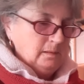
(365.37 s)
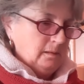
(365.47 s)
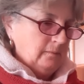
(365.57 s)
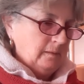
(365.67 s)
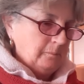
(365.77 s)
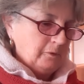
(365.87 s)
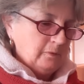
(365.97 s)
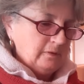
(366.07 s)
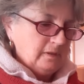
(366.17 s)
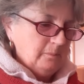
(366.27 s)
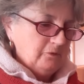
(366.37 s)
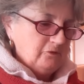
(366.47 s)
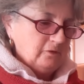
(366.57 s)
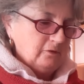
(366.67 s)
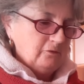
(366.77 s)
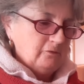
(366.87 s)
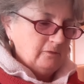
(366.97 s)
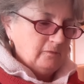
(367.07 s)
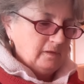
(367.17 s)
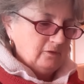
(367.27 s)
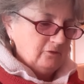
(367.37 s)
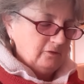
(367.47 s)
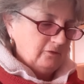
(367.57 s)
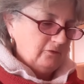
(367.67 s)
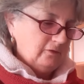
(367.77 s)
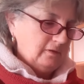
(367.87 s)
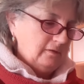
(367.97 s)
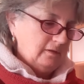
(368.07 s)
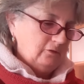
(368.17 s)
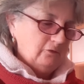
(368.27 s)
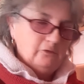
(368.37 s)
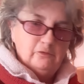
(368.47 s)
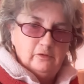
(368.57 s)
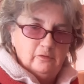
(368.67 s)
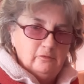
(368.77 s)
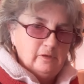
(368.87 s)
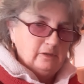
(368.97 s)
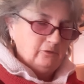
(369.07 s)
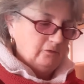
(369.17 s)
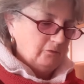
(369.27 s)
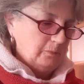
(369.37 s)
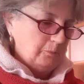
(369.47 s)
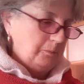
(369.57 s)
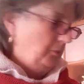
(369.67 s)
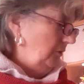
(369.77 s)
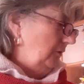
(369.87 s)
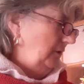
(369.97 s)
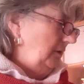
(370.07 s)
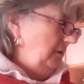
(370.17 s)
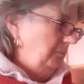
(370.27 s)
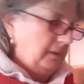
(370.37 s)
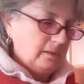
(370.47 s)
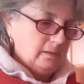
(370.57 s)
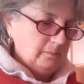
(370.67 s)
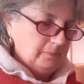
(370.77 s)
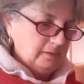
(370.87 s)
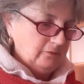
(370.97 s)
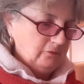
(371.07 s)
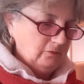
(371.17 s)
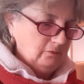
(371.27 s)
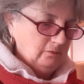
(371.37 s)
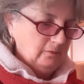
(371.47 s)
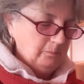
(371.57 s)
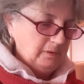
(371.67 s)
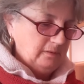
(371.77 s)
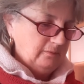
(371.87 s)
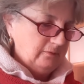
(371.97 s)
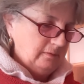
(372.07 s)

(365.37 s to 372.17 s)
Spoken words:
And then I'm going to add a couple of stringers around the edges, and then you see the reactions when we put the bicarbonate on the bead.